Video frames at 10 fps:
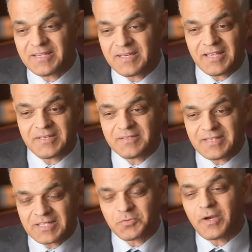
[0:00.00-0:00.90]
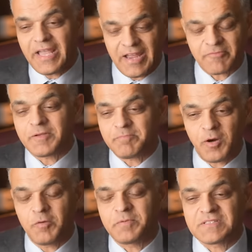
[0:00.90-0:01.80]
and, and that's why every
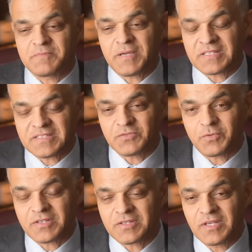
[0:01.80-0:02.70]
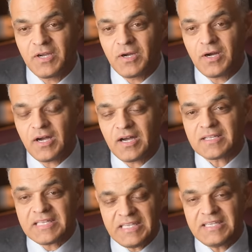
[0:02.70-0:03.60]
pope is depicted with
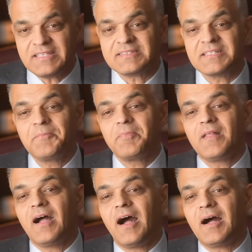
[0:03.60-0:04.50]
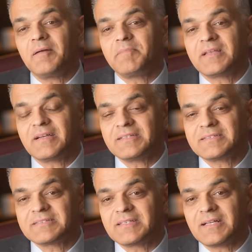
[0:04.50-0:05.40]
uh, keys. Uh,
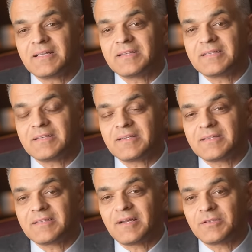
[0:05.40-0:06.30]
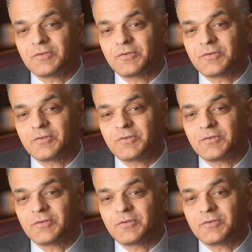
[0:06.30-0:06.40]
because uh, the, uh, our